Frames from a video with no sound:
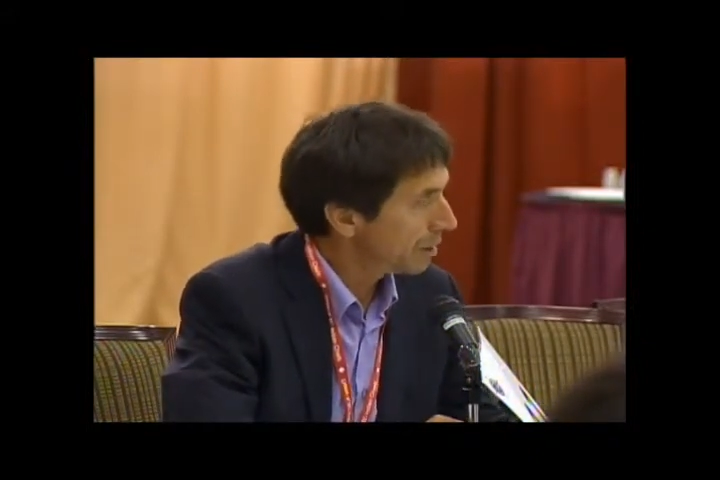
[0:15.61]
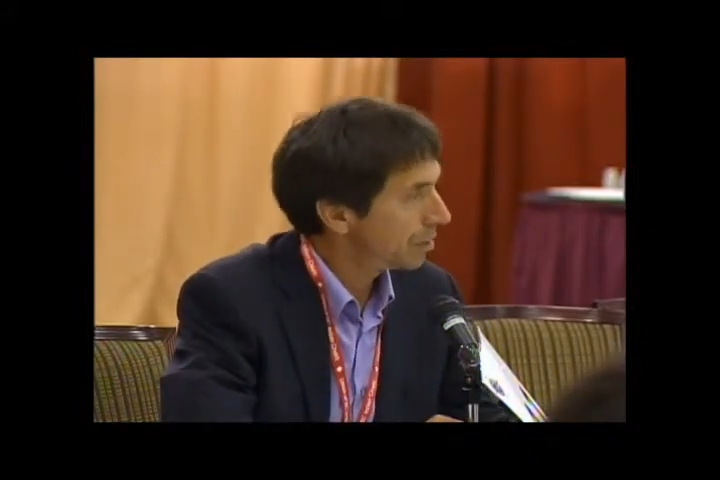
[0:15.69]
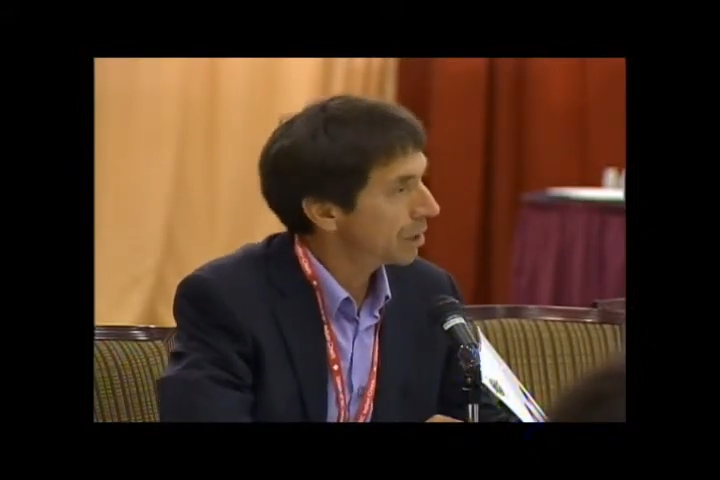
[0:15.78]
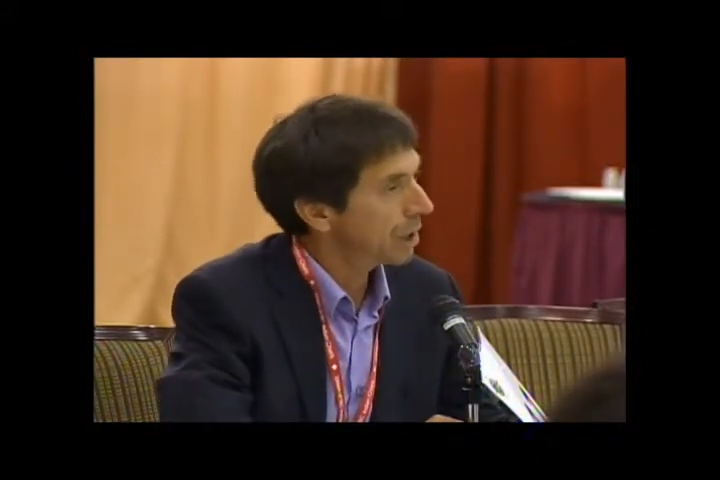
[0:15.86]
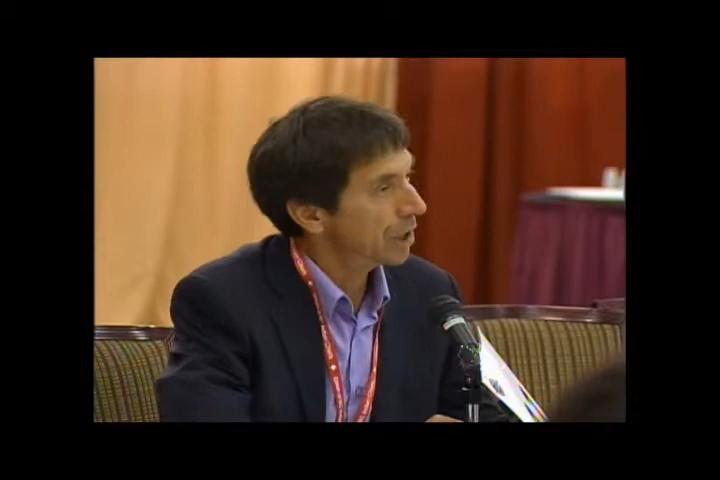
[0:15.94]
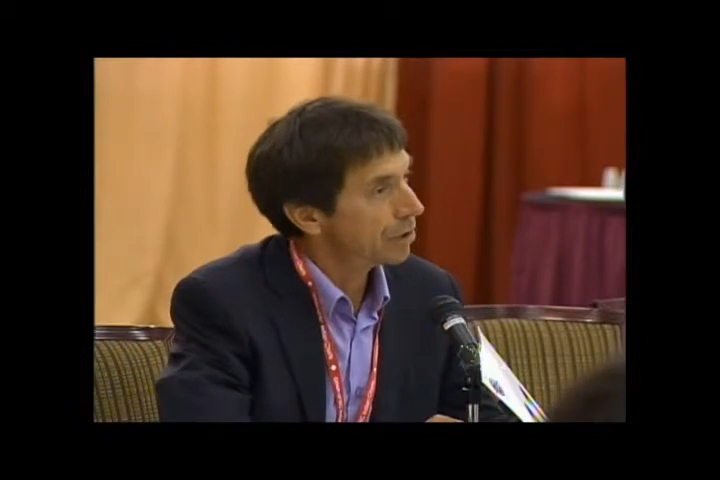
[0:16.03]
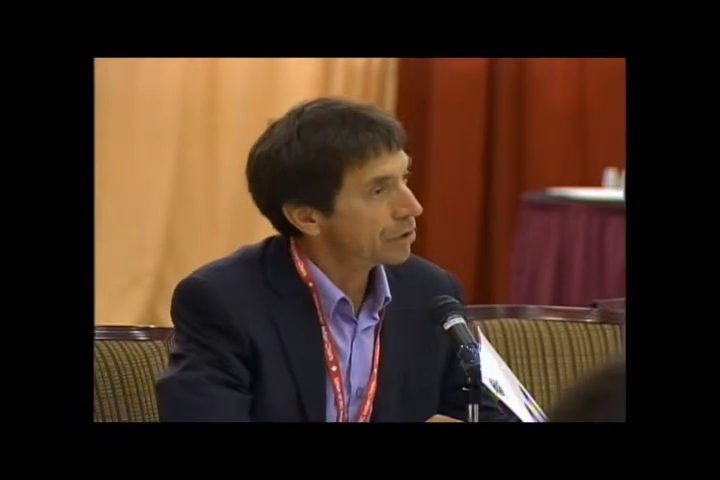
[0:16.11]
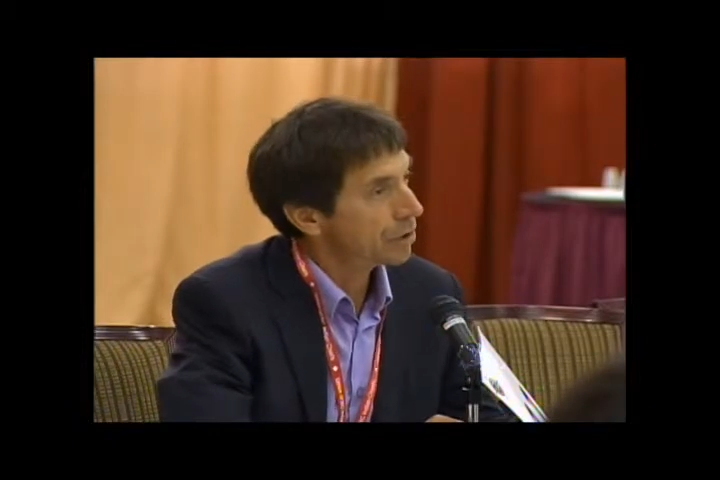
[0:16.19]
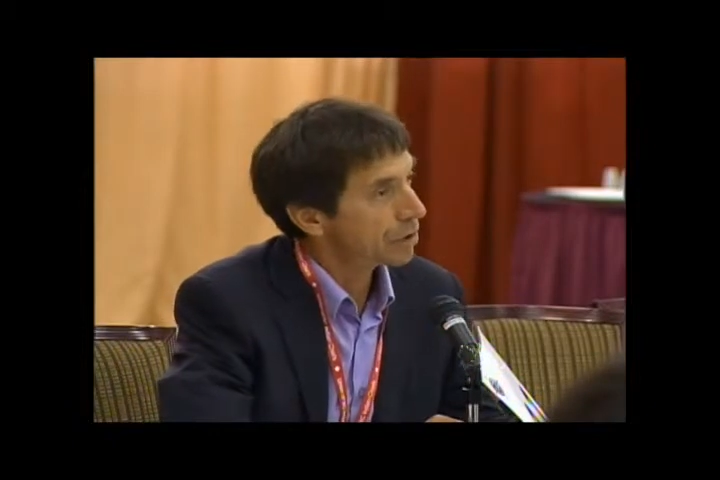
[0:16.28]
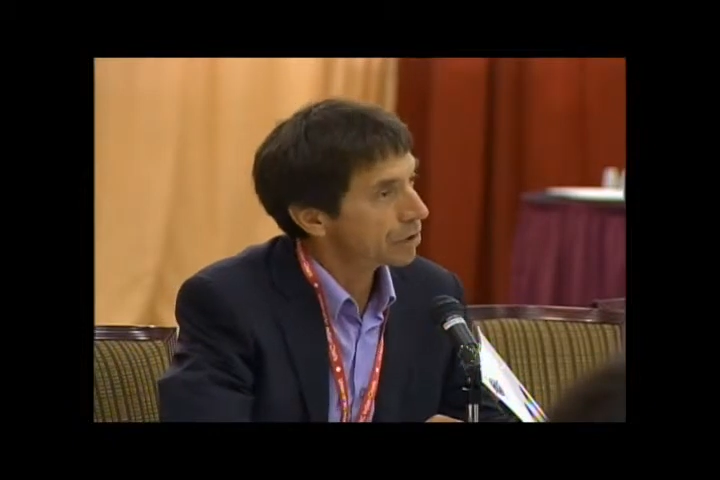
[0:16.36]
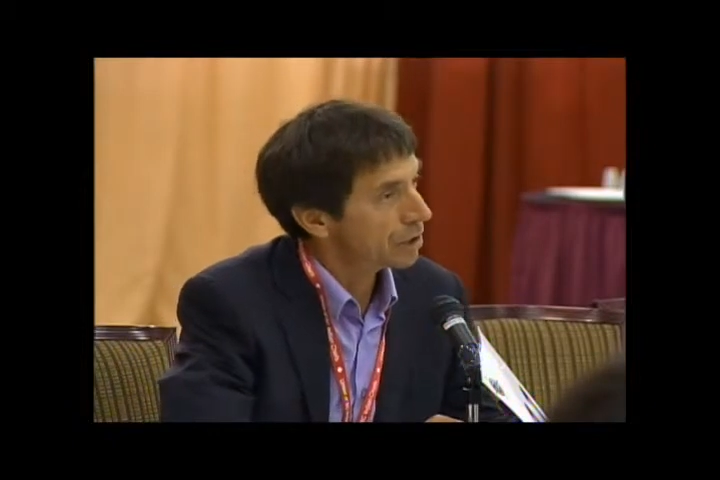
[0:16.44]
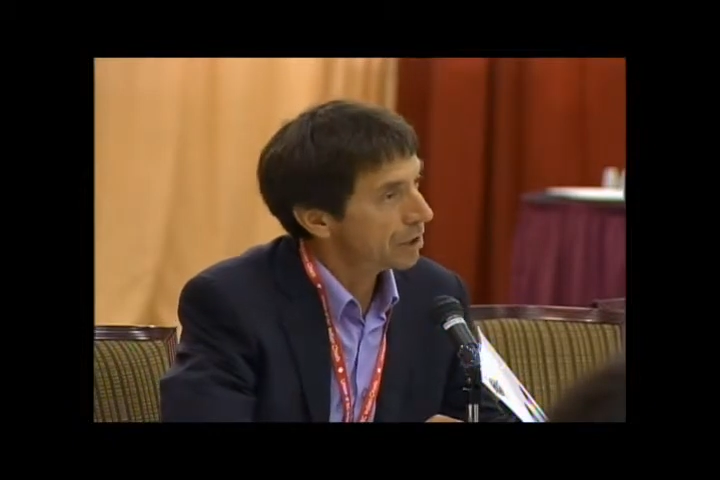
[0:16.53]

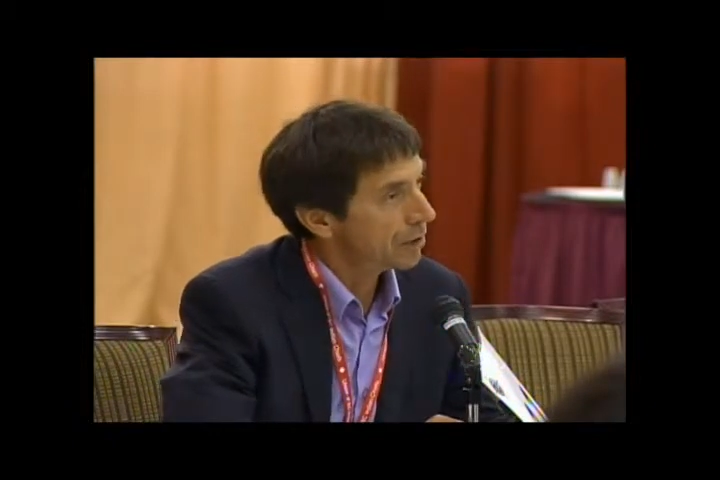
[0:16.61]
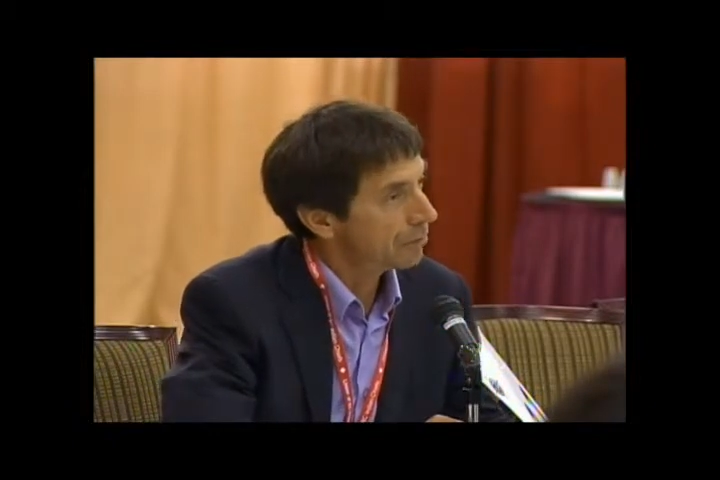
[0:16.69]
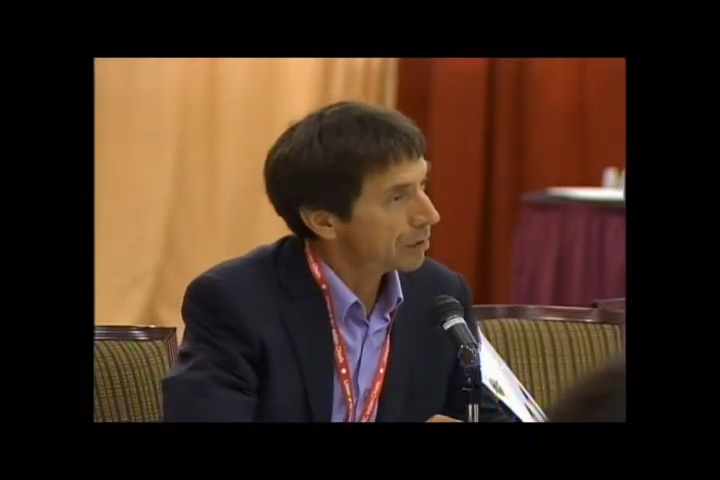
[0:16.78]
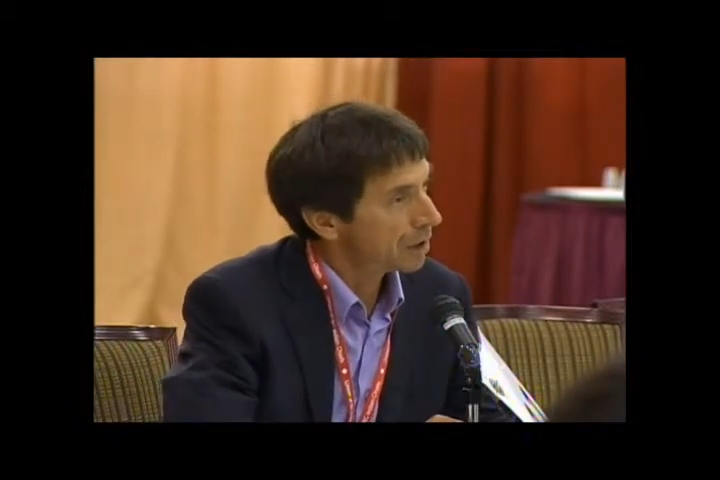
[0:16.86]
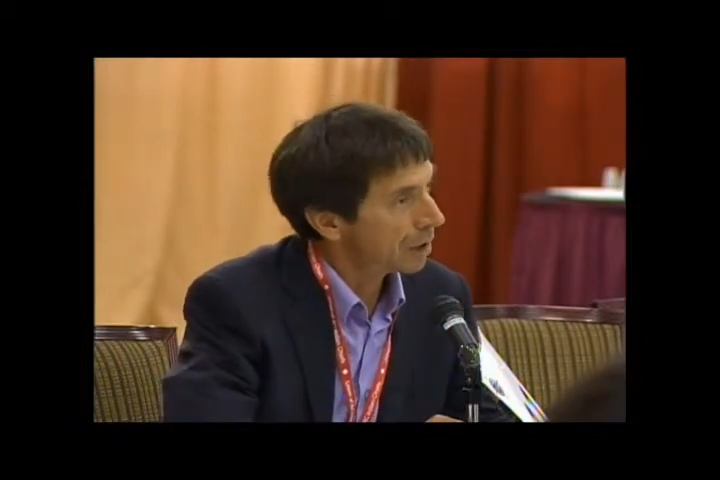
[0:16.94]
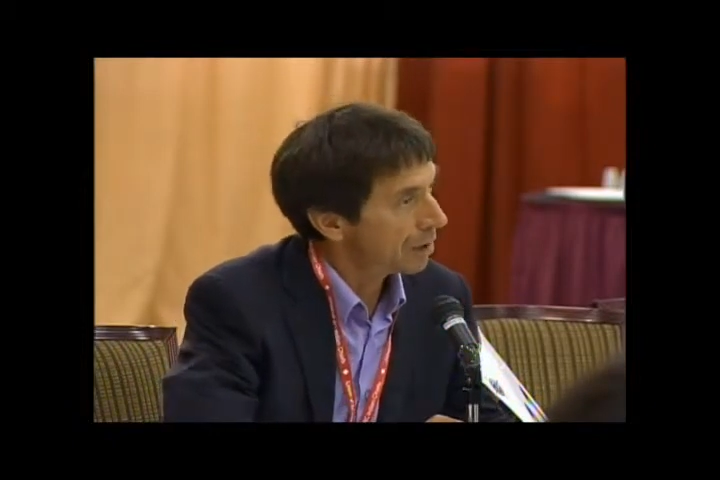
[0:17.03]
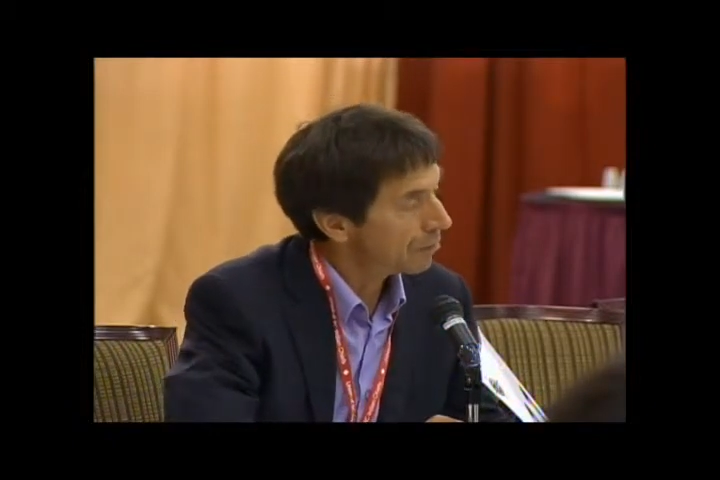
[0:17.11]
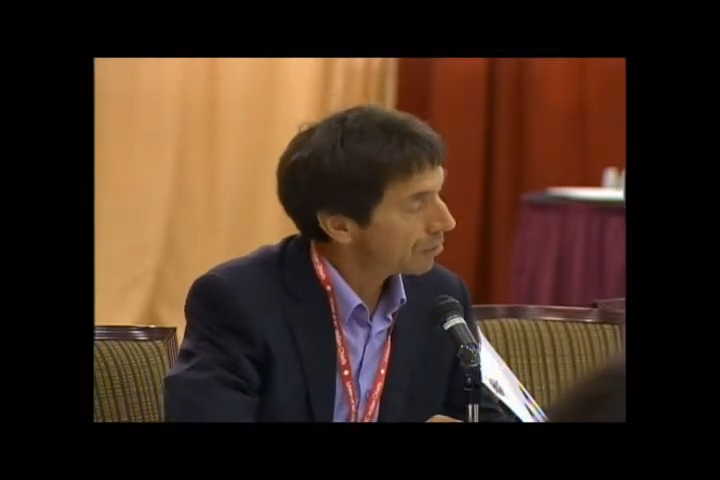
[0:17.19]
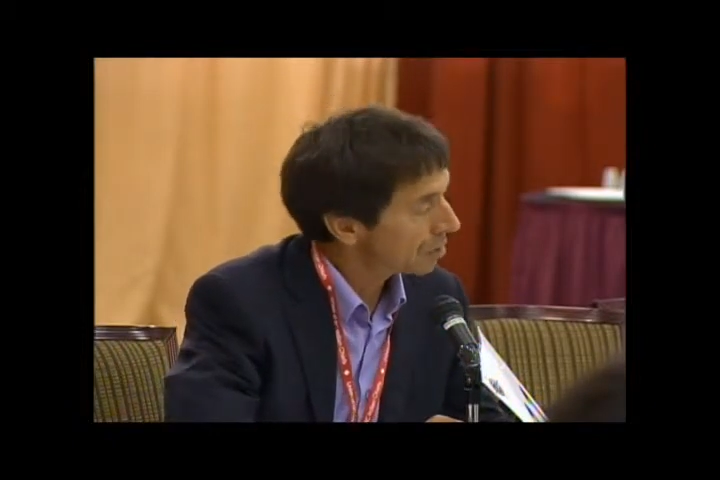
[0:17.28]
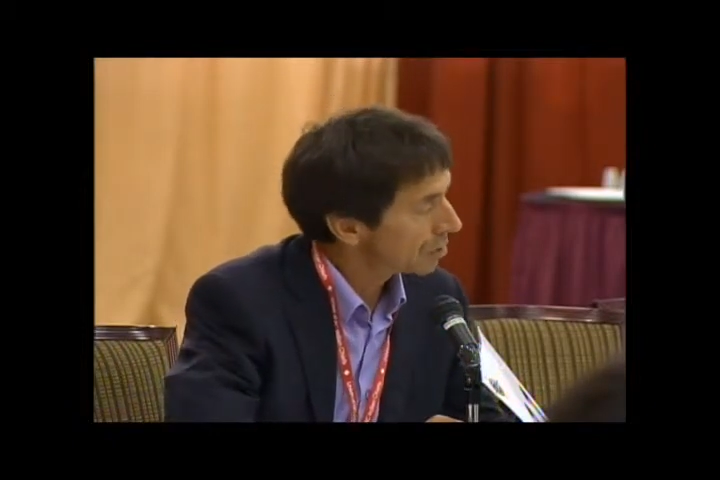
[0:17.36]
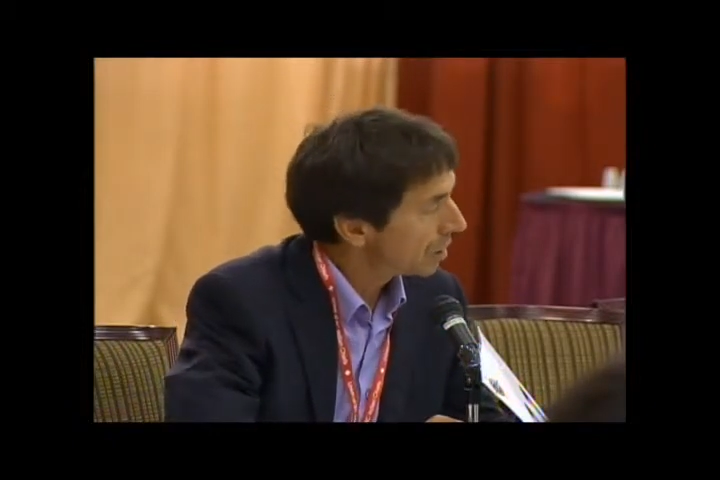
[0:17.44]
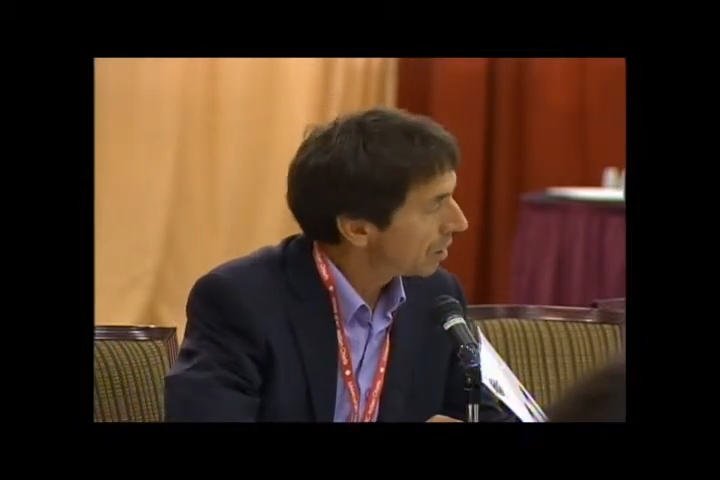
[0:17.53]
educational achievement
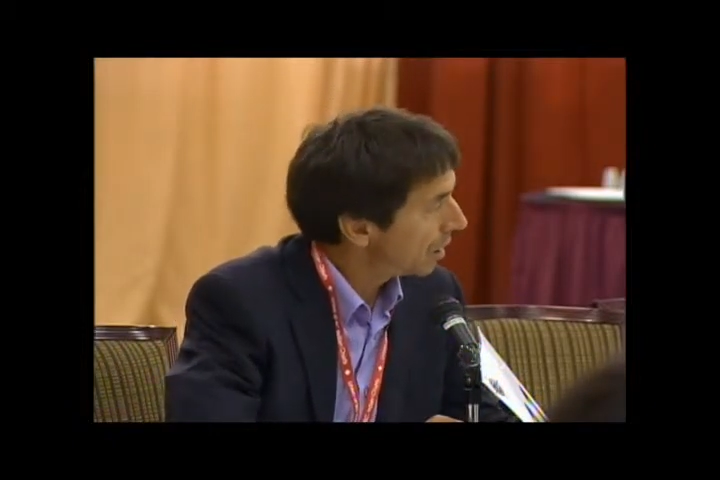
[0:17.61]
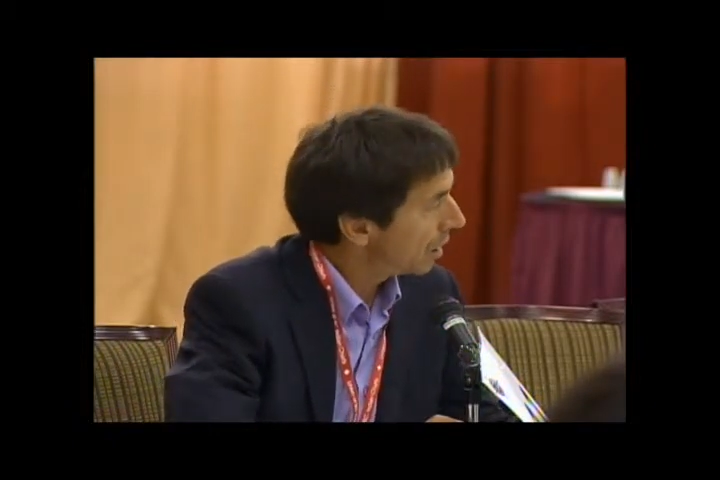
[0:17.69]
levels,